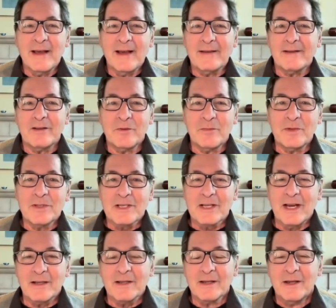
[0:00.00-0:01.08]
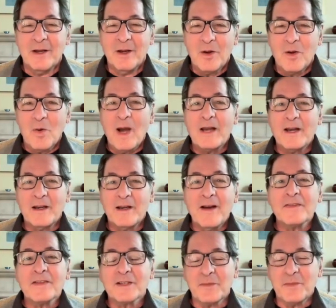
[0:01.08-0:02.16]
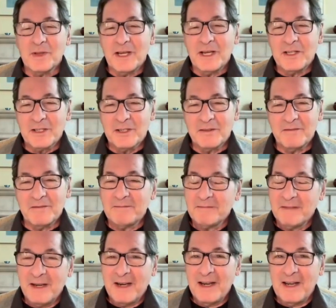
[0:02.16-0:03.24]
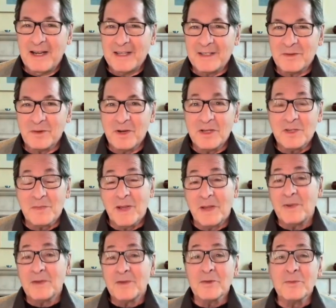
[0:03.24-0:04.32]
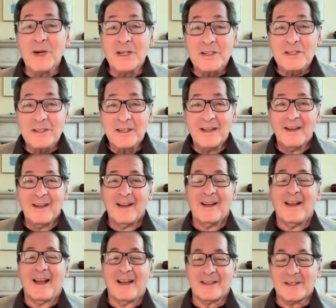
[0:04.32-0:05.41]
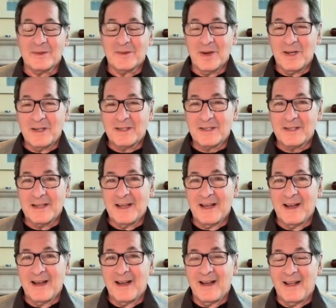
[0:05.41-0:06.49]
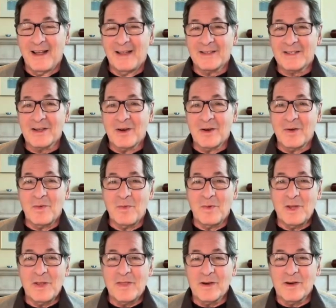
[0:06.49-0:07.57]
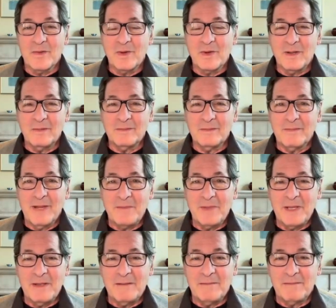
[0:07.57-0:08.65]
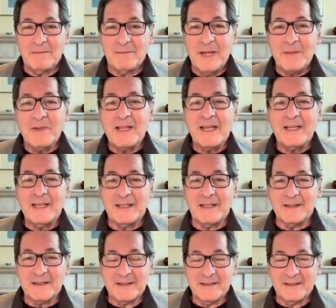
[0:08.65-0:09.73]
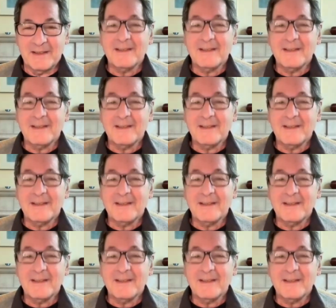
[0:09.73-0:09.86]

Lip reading: that humans got quite enough stimulation as it was, maybe too much as it was. And so we thought, well, maybe they didn't.